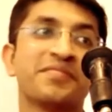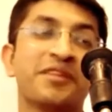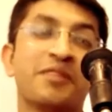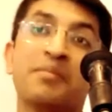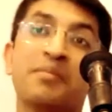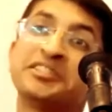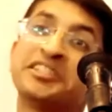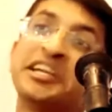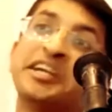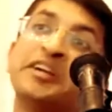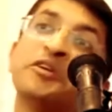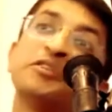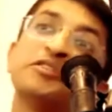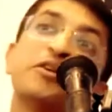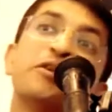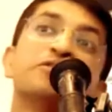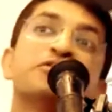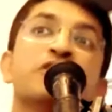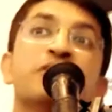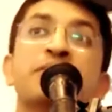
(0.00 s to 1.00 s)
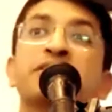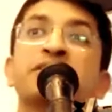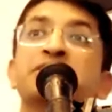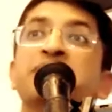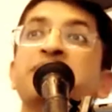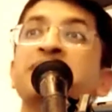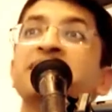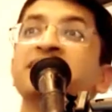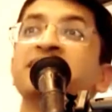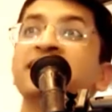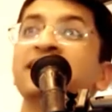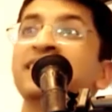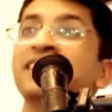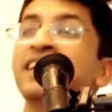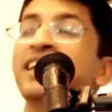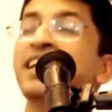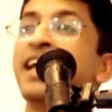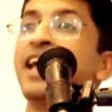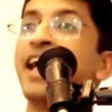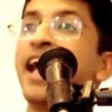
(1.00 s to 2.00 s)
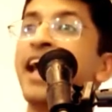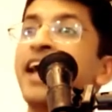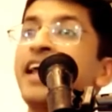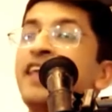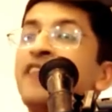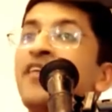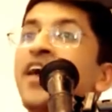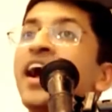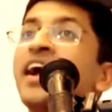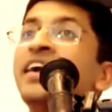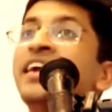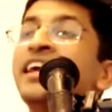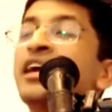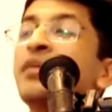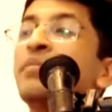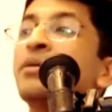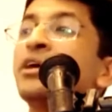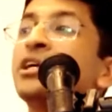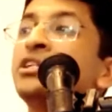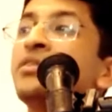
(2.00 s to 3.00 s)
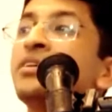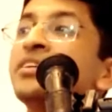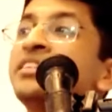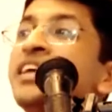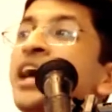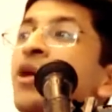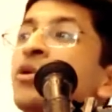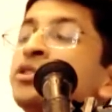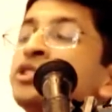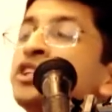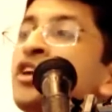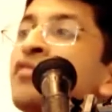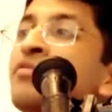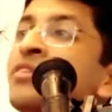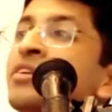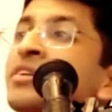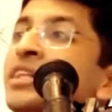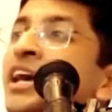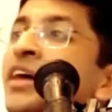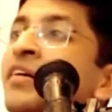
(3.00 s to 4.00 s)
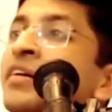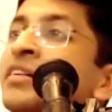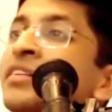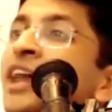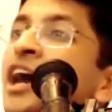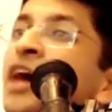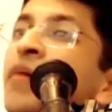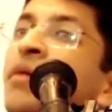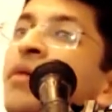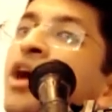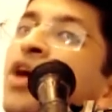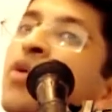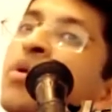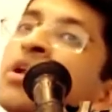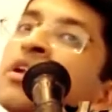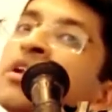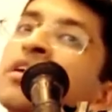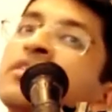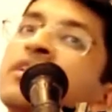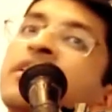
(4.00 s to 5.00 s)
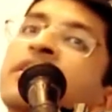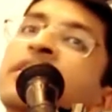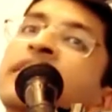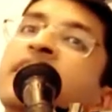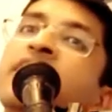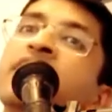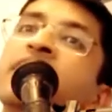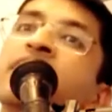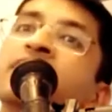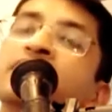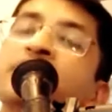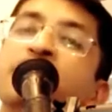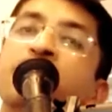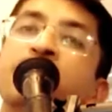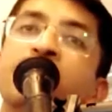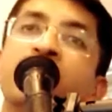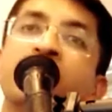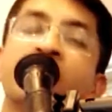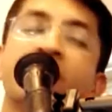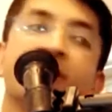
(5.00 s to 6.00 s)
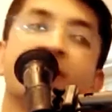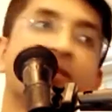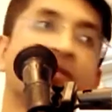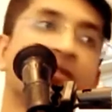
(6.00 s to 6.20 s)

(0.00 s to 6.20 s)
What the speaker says: A mosquito is also a Brajavasi. And if I take a Brajavasi outside of Vrindavan, how will Radharani ever accept me?